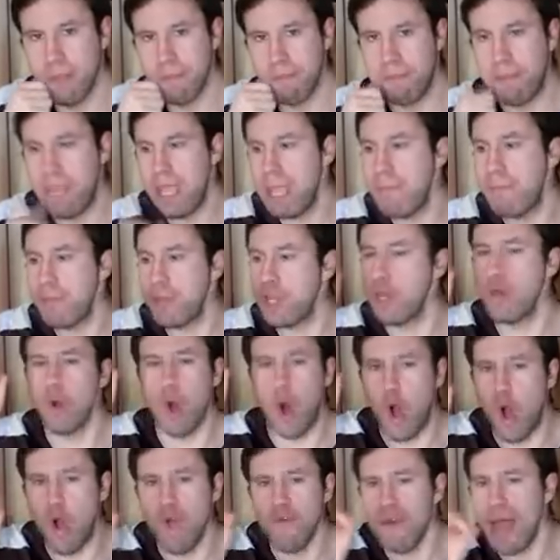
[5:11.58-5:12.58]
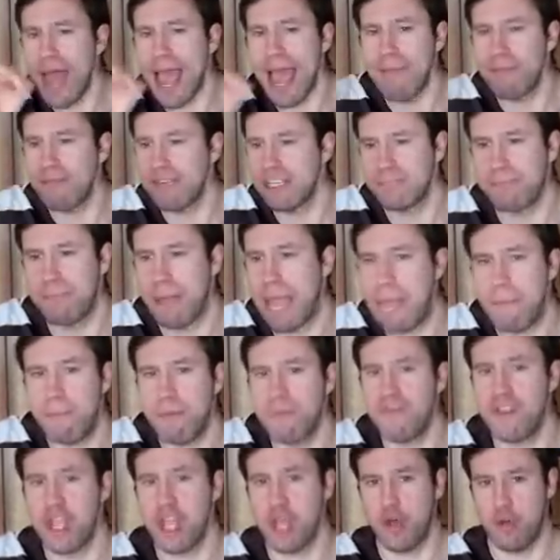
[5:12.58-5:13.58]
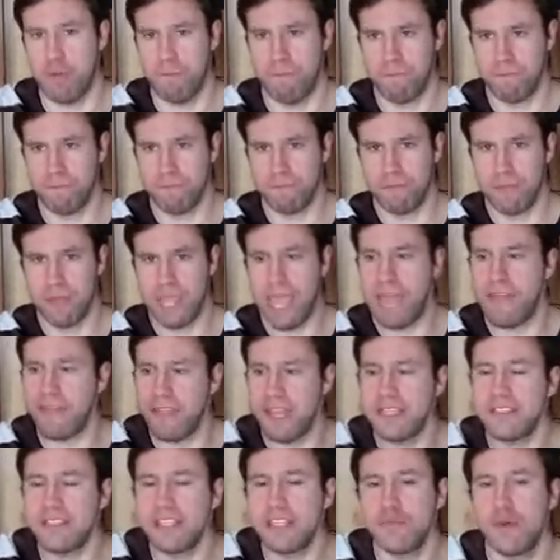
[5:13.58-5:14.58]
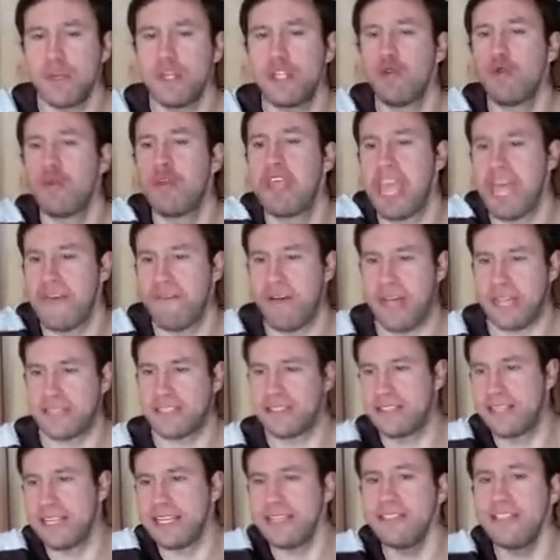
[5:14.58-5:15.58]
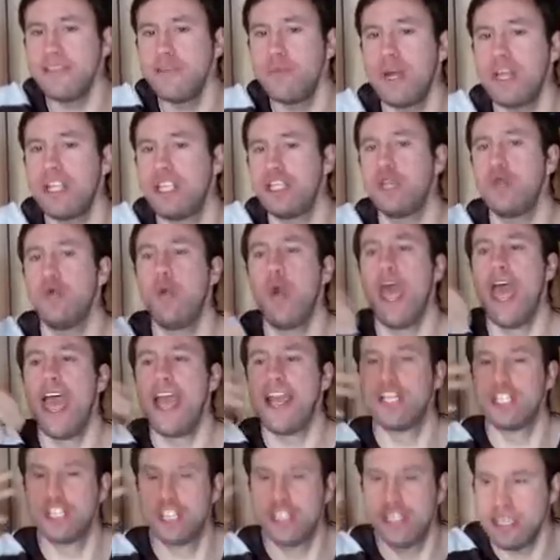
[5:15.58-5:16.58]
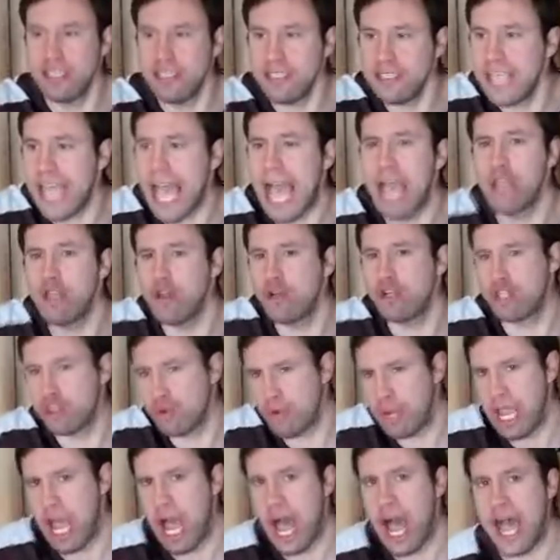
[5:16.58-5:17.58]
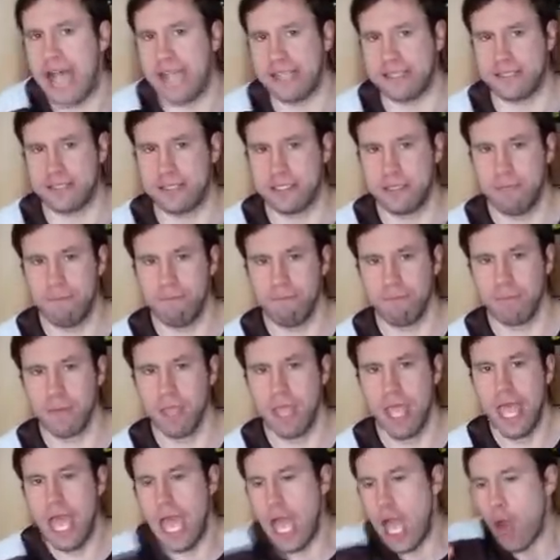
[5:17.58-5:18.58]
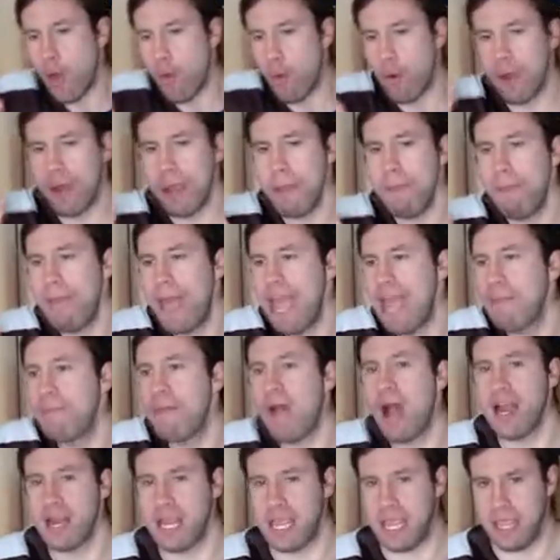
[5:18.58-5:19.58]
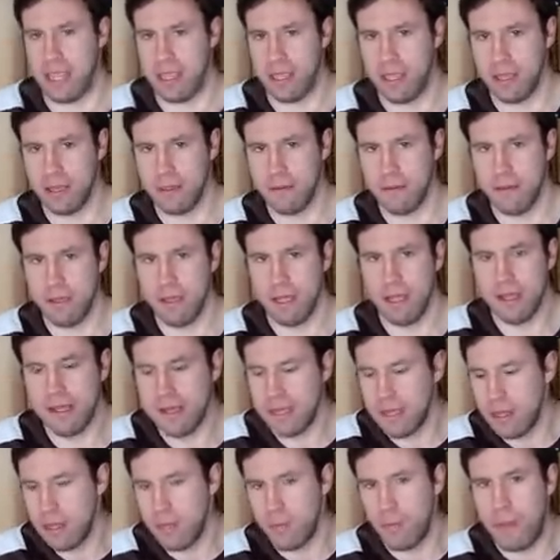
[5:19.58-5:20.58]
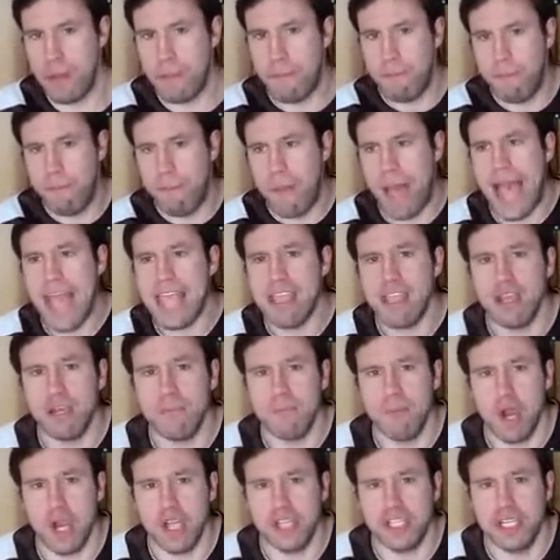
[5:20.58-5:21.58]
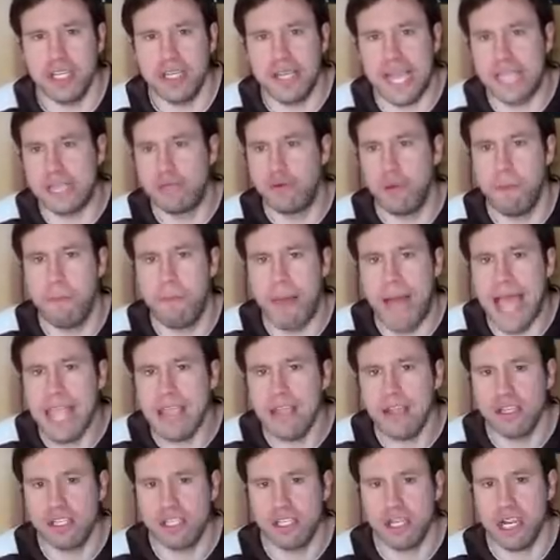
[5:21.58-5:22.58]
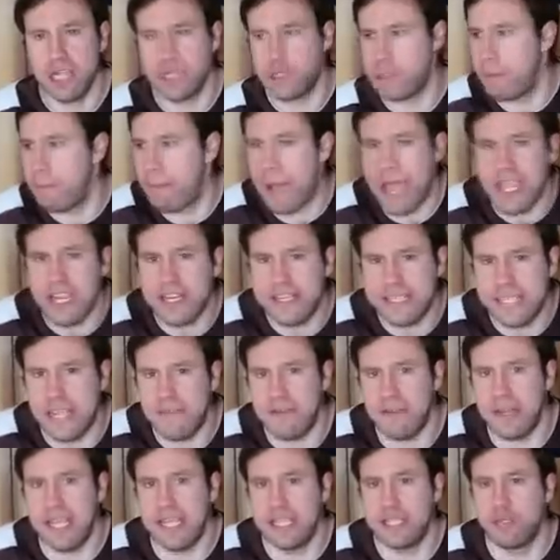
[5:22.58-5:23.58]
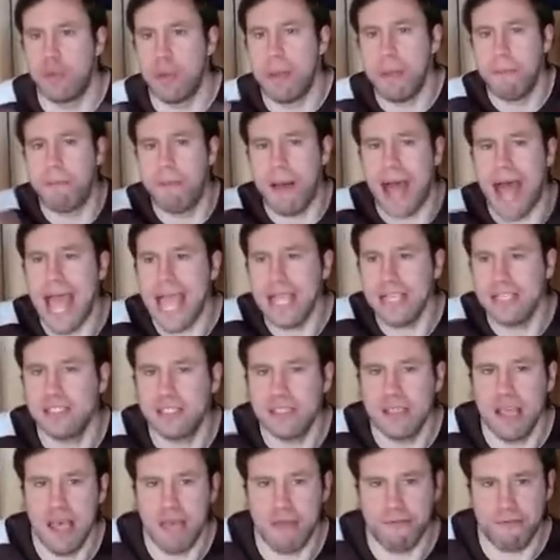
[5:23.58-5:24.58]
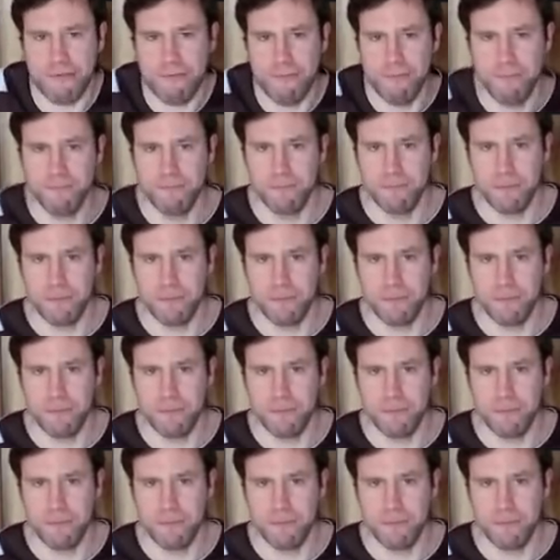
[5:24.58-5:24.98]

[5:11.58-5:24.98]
People, you overhyped this pay-per-view, and this is what you give us. This is how you treat us. We pay money. We buy your merchandise. We buy your shirts. We buy your DVDs. We buy stuff.